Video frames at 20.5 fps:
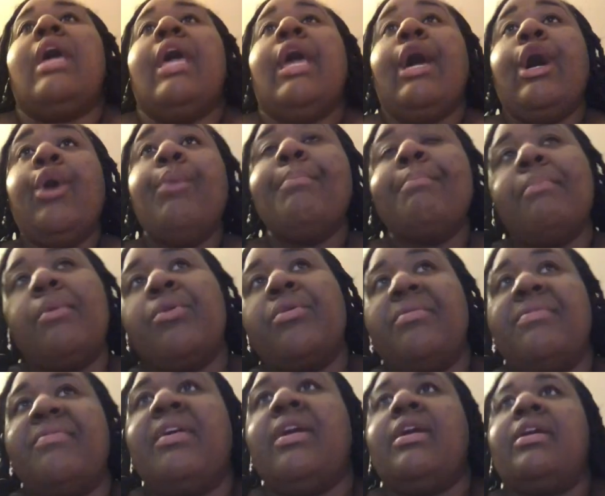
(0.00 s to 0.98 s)
help
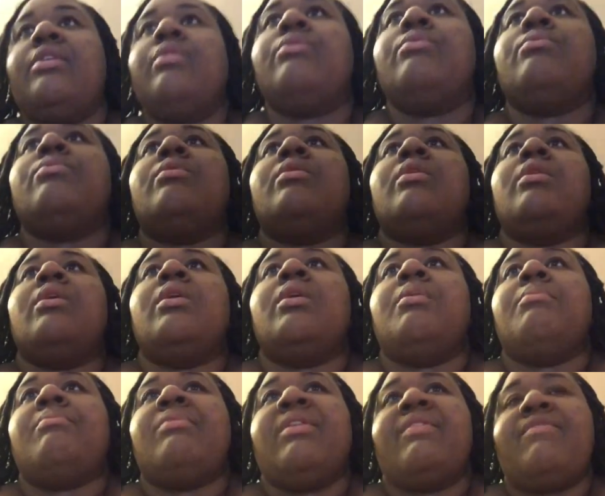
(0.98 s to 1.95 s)
motivate you.
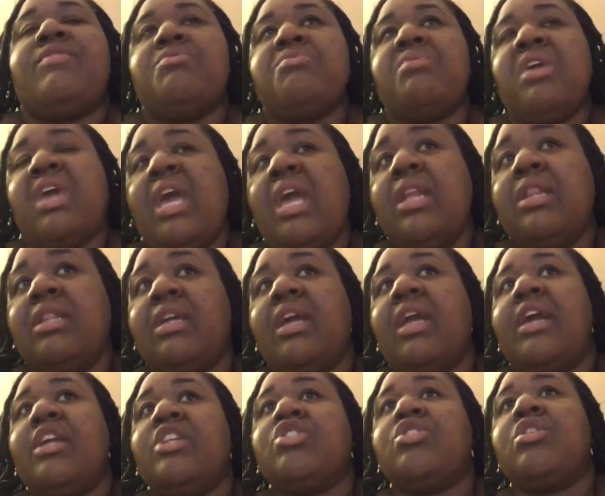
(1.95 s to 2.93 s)
But if you can't
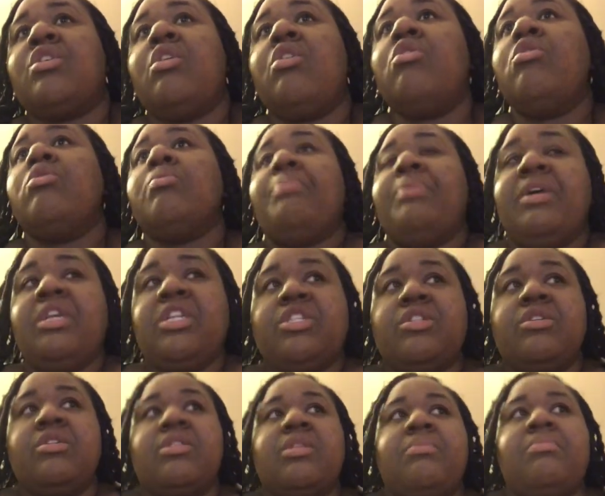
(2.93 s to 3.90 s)
look at your old
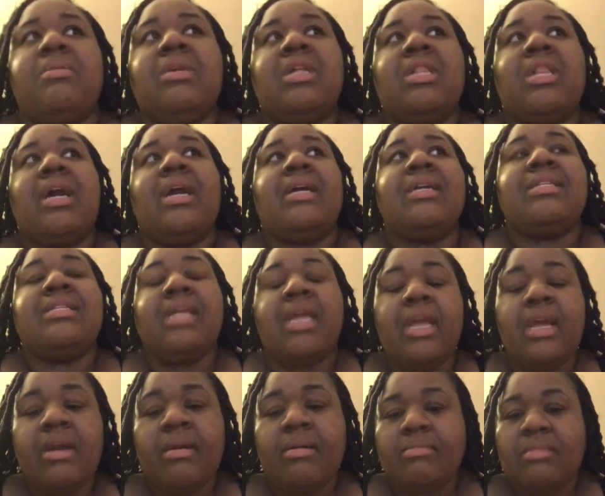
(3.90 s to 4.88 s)
pictures and be like,
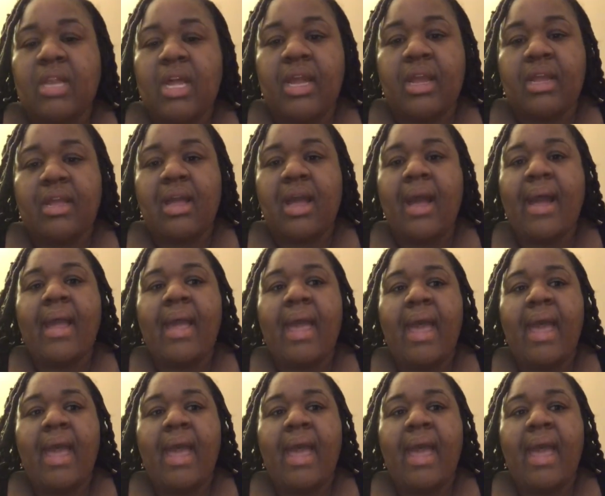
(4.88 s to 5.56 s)
damn, like I